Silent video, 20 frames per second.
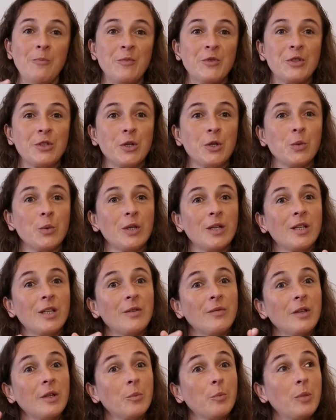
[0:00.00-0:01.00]
So we're
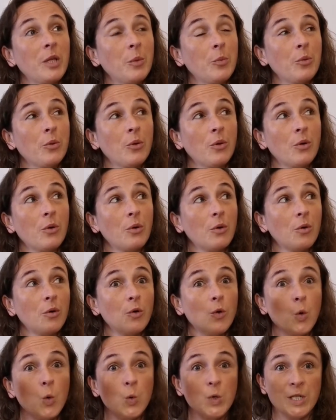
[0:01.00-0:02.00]
giving people
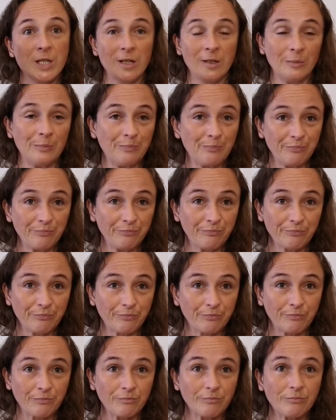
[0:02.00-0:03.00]
order.
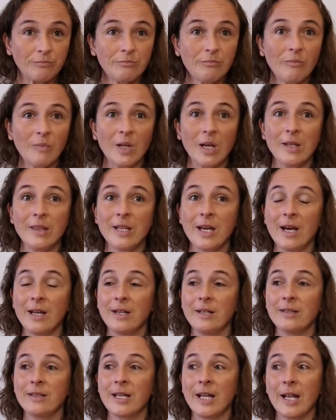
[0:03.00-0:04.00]
And
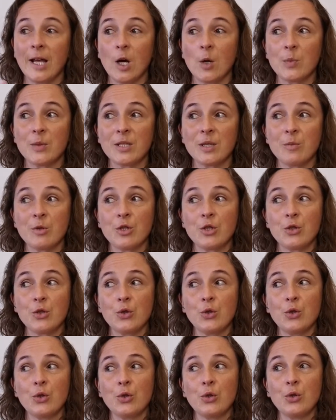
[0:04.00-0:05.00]
that helps them
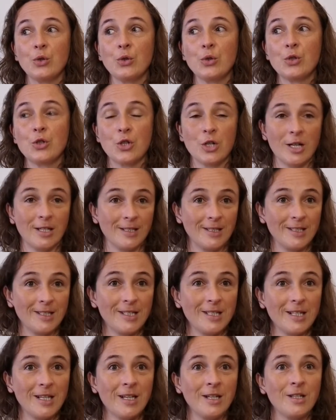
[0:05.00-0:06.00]
to
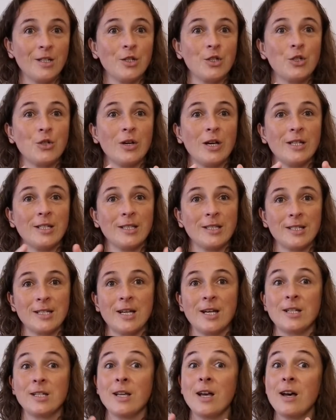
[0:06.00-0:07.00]
trust and to
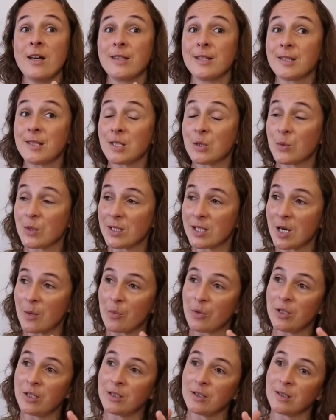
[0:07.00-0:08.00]
understand, this is what's
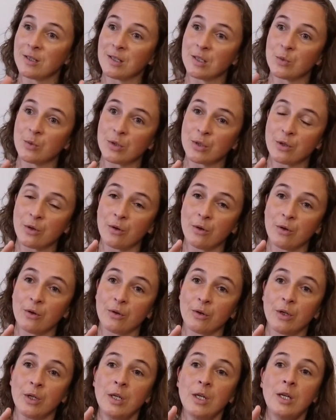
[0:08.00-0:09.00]
happening, this is what's going
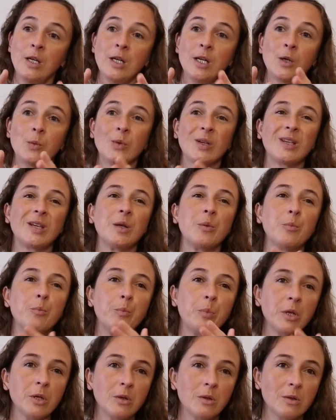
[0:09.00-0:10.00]
on. And we can
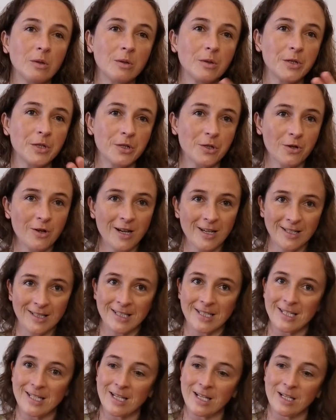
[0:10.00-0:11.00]
build
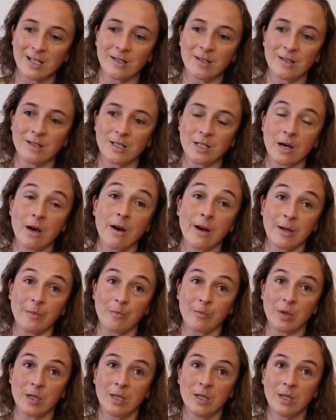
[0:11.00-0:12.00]
trust in time.